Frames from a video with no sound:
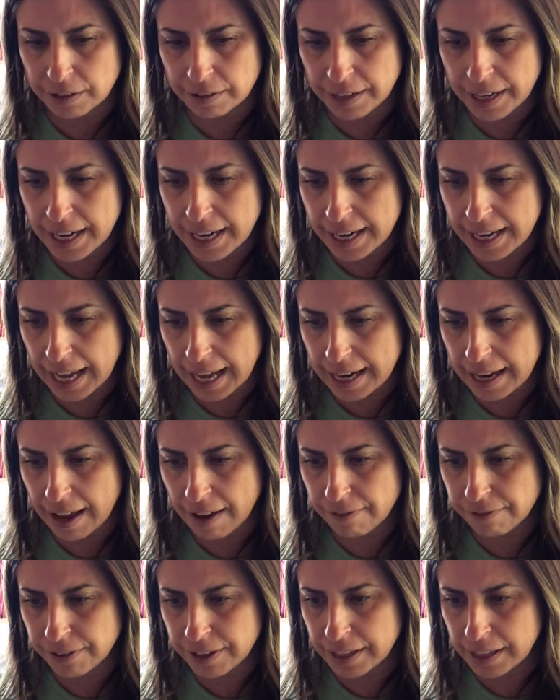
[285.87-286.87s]
Nate got
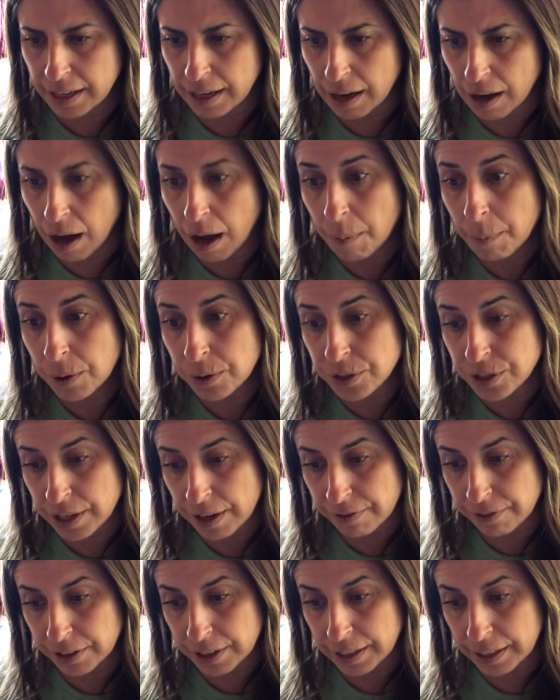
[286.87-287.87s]
almost
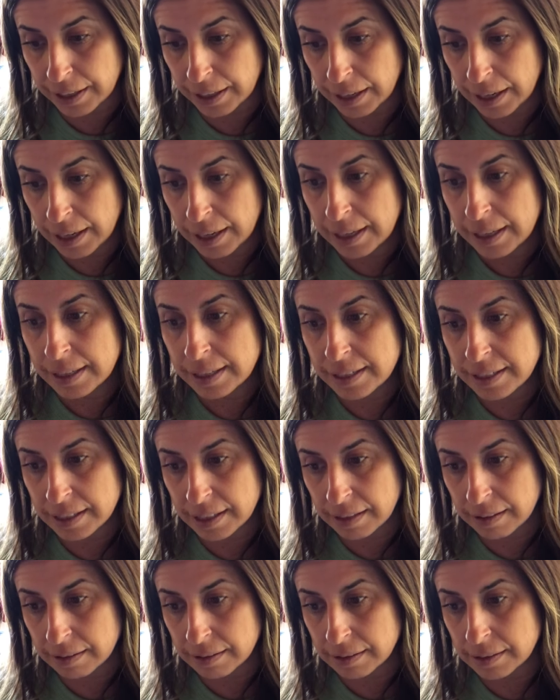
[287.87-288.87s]
every
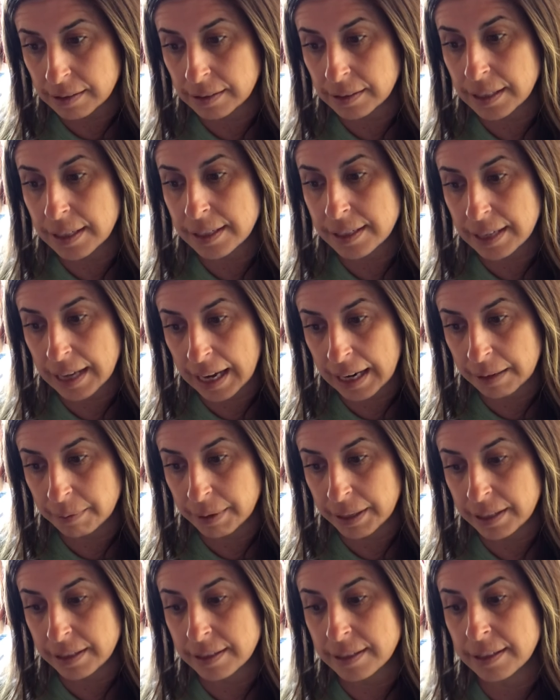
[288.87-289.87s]
single
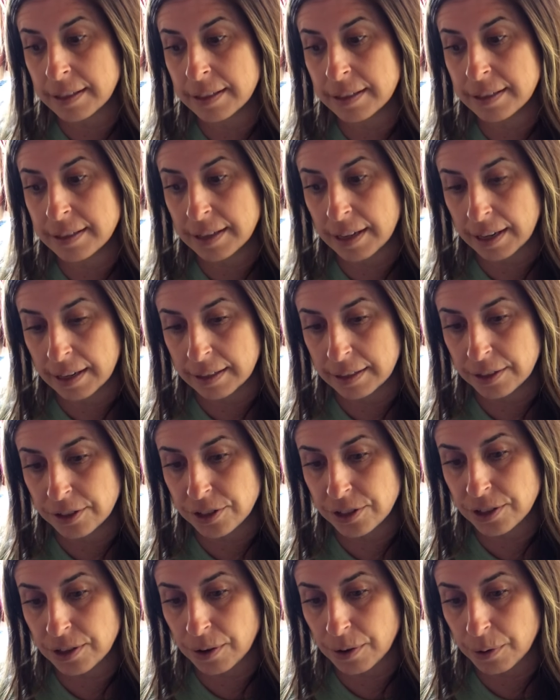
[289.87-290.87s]
assignment done,
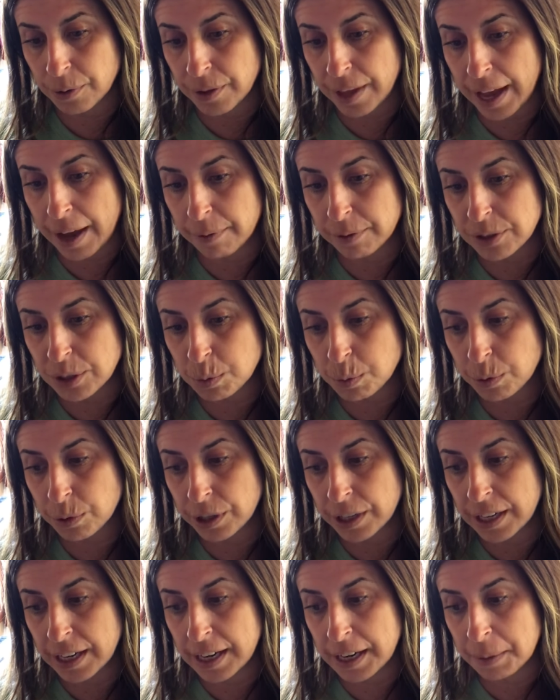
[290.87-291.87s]
so that was
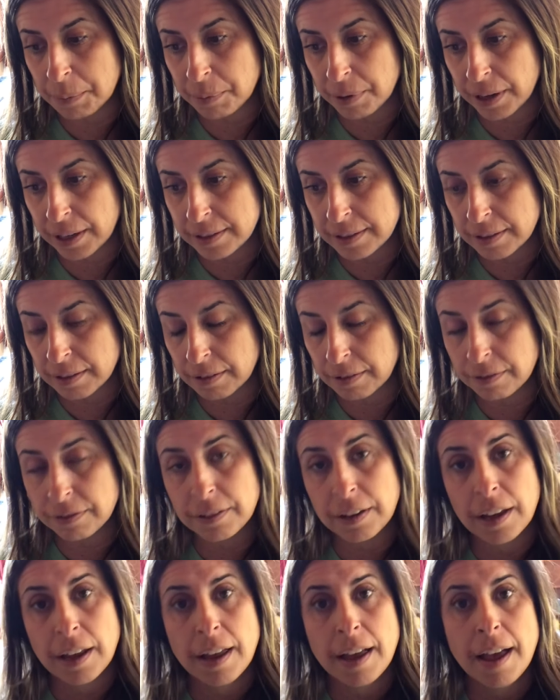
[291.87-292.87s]
pretty impressive.
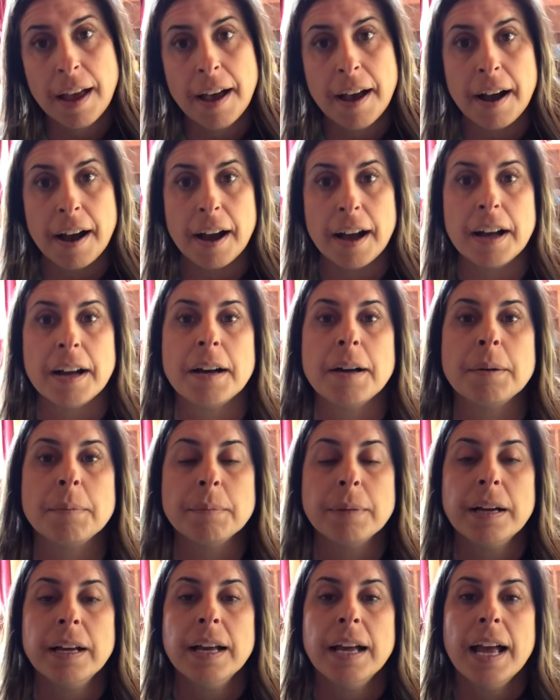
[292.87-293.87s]

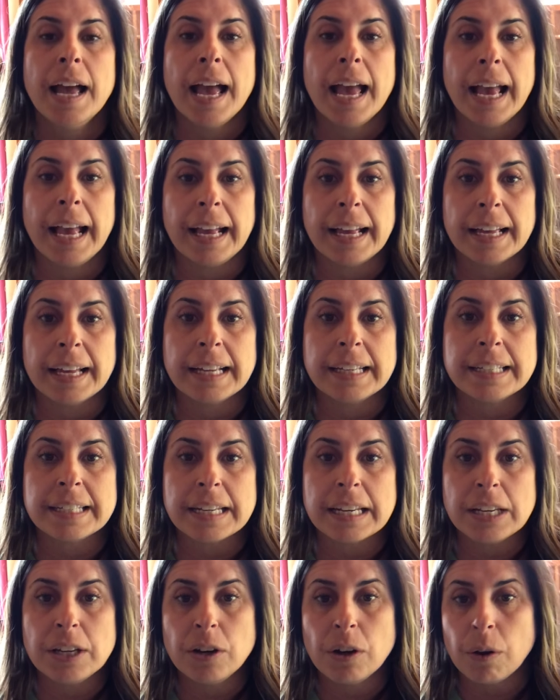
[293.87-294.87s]
And
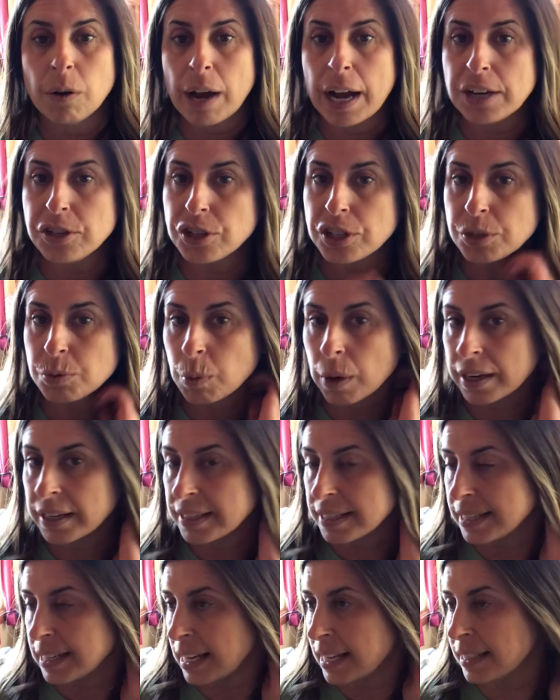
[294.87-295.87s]
I just want to
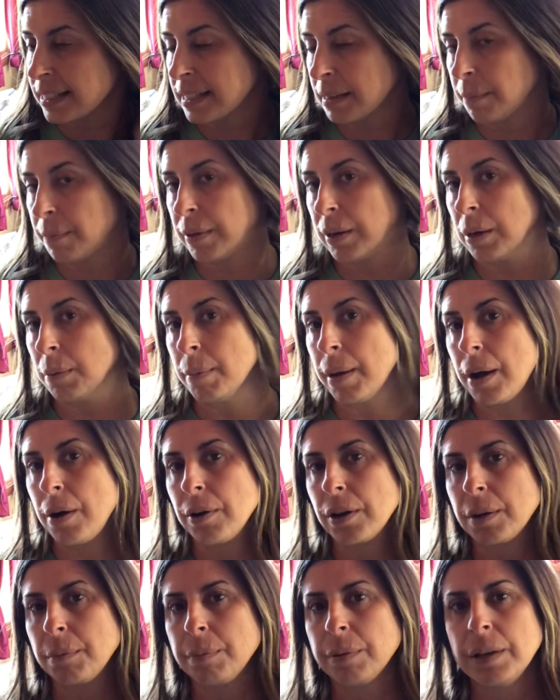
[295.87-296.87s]
say something about
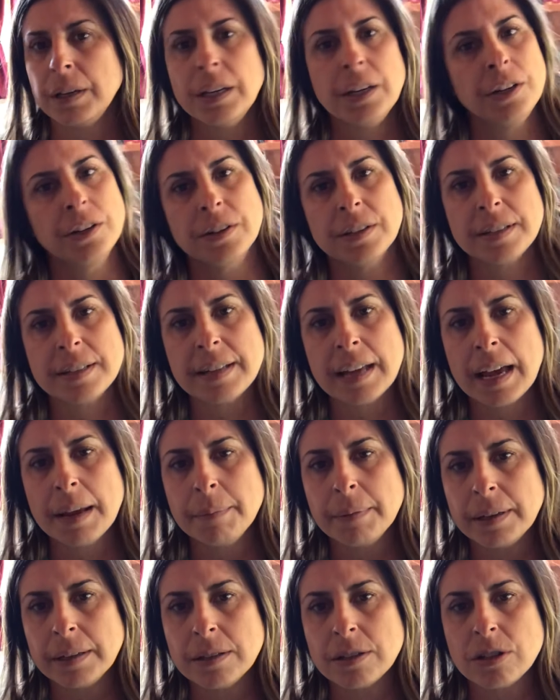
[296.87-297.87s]
completing your
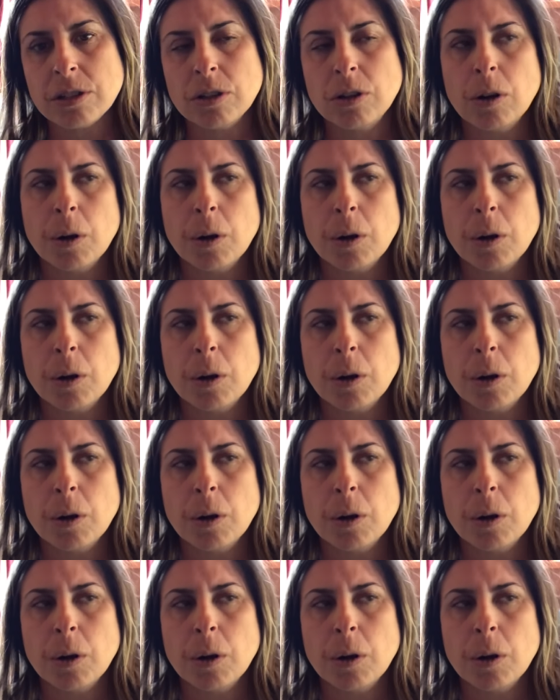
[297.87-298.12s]
assignments.